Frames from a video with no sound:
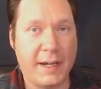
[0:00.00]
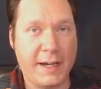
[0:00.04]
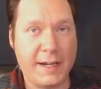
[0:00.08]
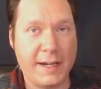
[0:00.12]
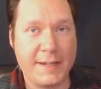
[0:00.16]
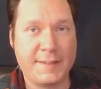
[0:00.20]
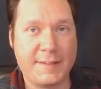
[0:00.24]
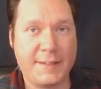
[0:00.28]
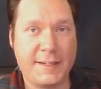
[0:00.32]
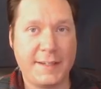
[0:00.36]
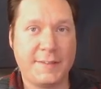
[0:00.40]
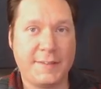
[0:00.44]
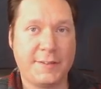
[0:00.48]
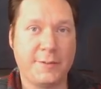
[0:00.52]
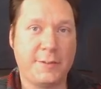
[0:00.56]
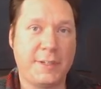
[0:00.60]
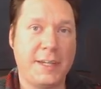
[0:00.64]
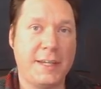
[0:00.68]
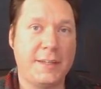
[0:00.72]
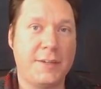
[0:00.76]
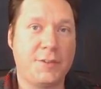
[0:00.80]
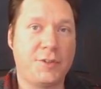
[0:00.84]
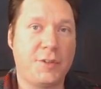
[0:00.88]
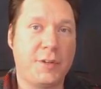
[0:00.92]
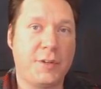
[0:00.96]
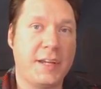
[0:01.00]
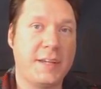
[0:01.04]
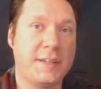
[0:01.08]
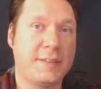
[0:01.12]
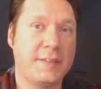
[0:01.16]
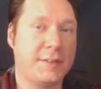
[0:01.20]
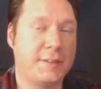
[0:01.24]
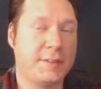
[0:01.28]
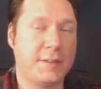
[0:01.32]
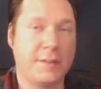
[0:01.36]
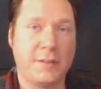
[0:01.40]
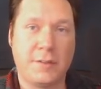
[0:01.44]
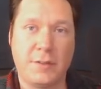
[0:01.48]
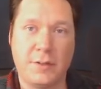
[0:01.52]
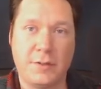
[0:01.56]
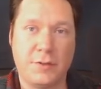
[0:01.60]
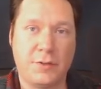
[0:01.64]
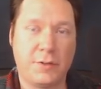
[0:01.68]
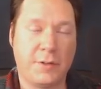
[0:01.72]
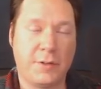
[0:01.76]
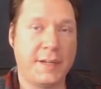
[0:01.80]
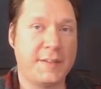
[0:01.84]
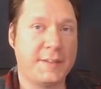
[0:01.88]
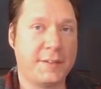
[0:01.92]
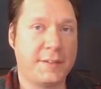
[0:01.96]
I say it's okay to trace.
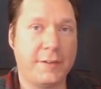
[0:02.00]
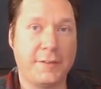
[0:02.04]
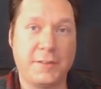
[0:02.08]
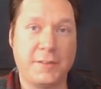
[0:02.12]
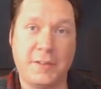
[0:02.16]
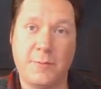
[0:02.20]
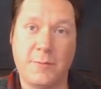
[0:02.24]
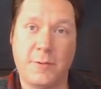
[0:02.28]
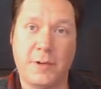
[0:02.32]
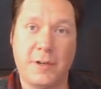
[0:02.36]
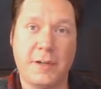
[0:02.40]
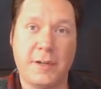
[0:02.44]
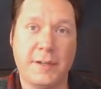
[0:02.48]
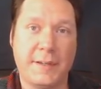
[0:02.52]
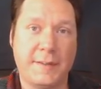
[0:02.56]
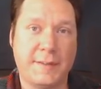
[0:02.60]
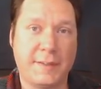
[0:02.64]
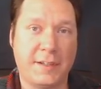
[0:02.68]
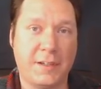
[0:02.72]
Trace all you want.